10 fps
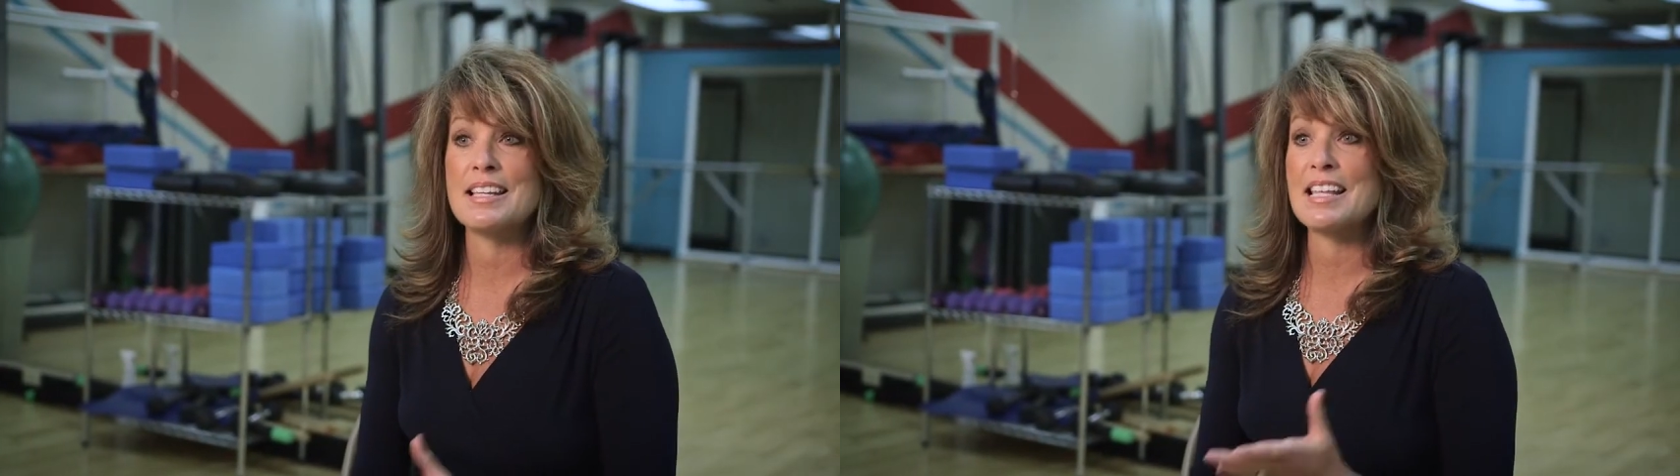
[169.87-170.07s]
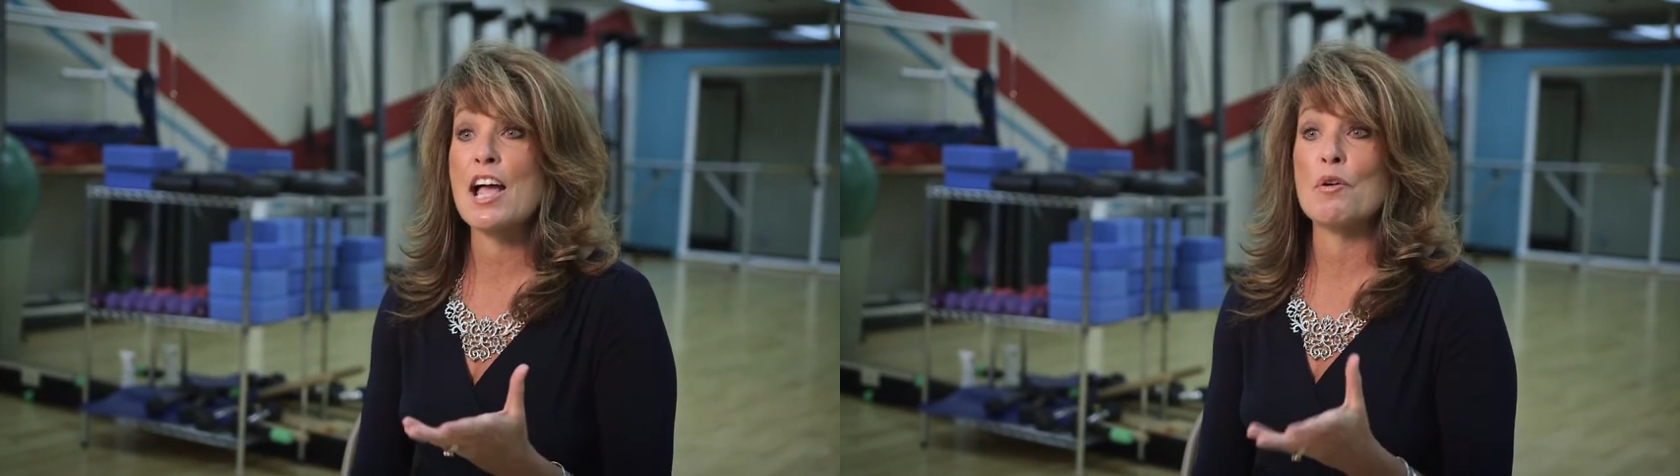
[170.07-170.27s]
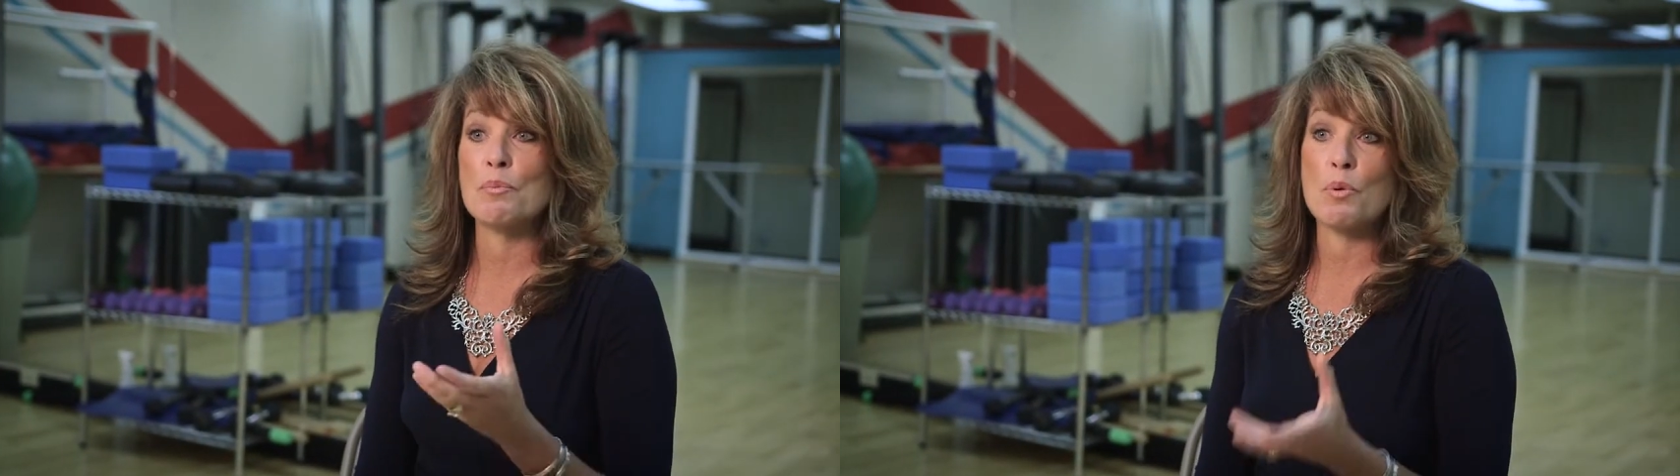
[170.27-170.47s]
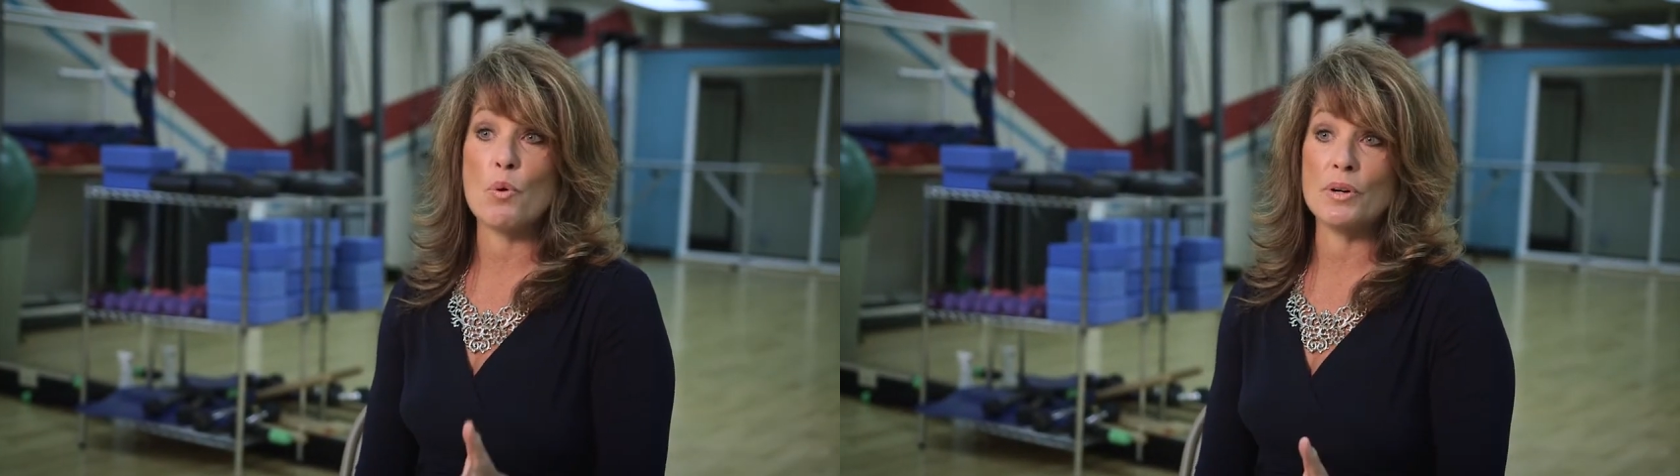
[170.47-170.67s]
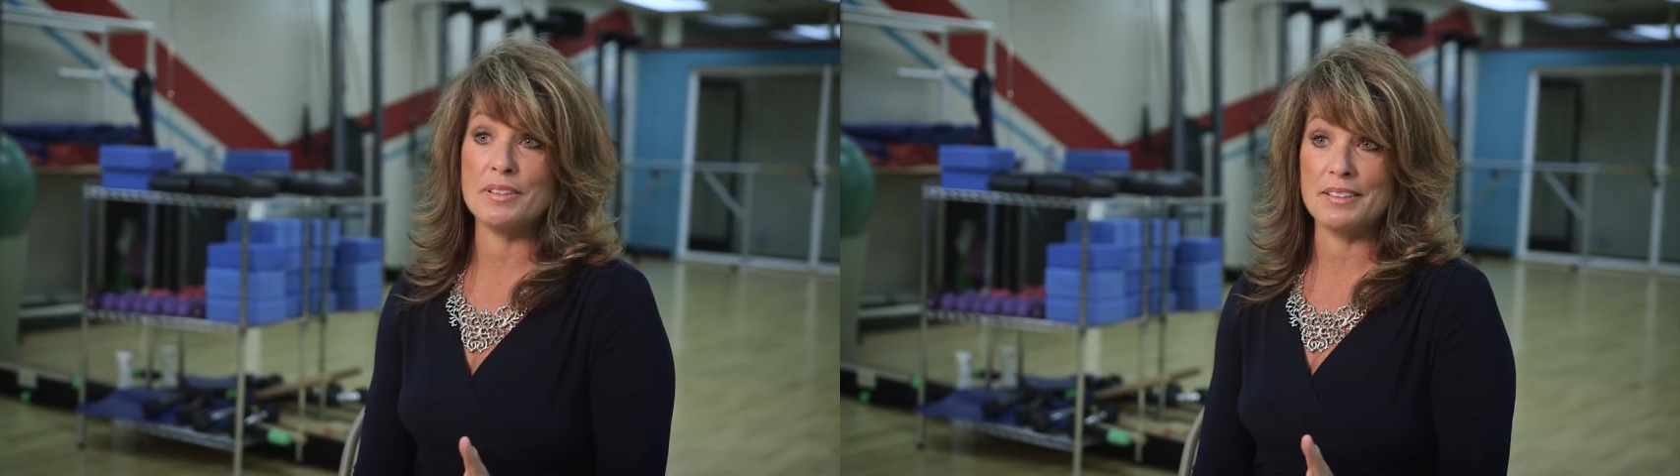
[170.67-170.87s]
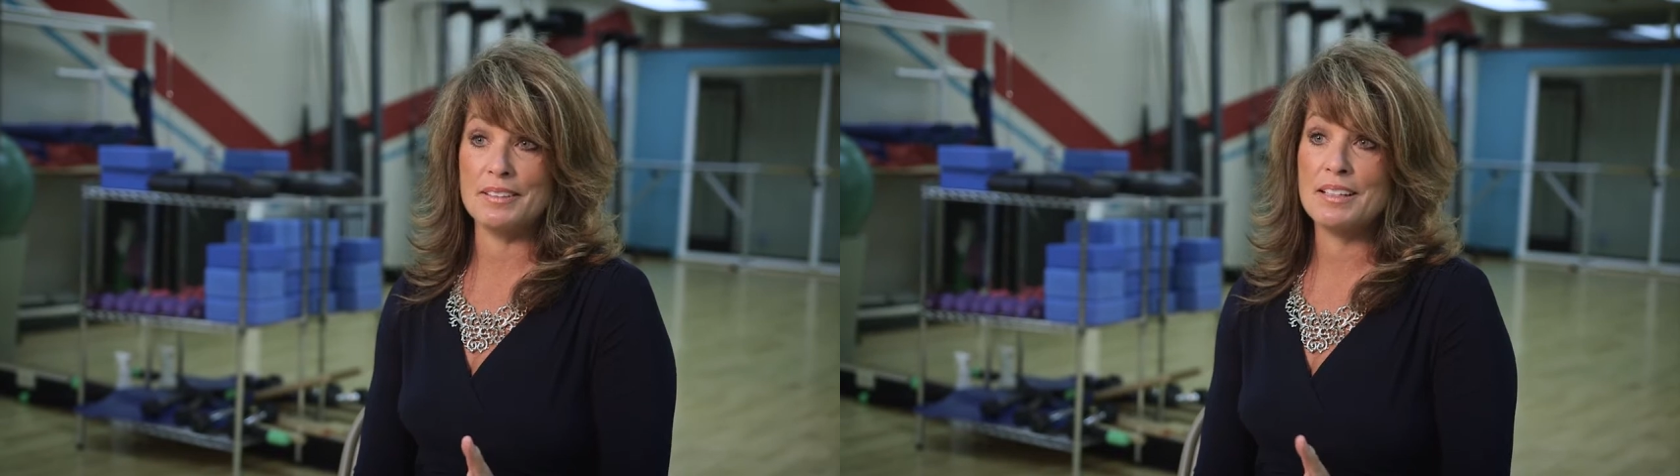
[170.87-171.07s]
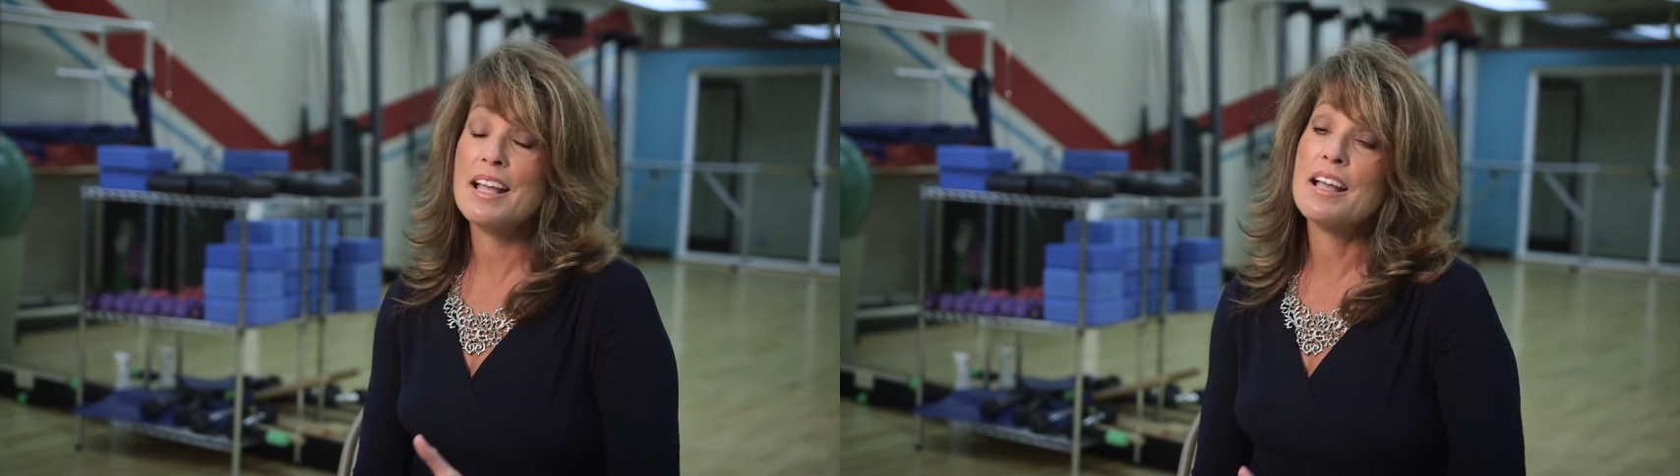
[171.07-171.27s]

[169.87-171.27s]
is how important